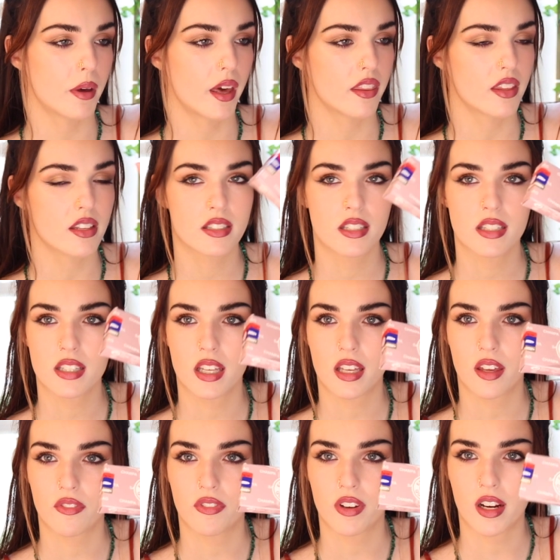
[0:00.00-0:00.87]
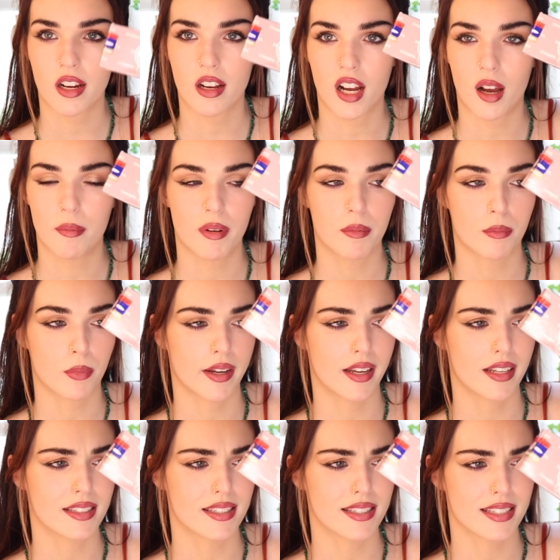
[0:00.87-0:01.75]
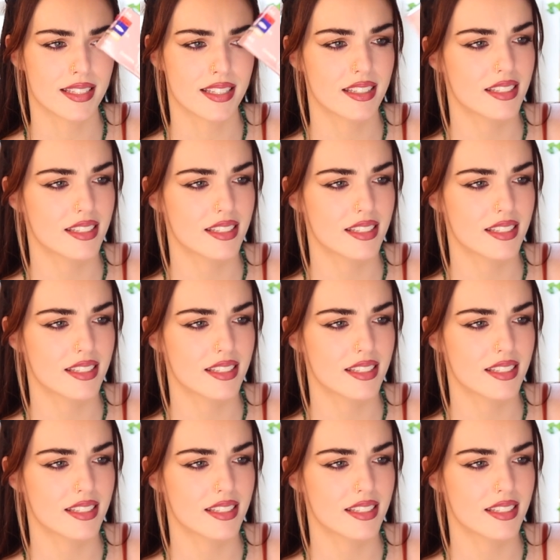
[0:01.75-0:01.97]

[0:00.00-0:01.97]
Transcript: but this is like a very common brand,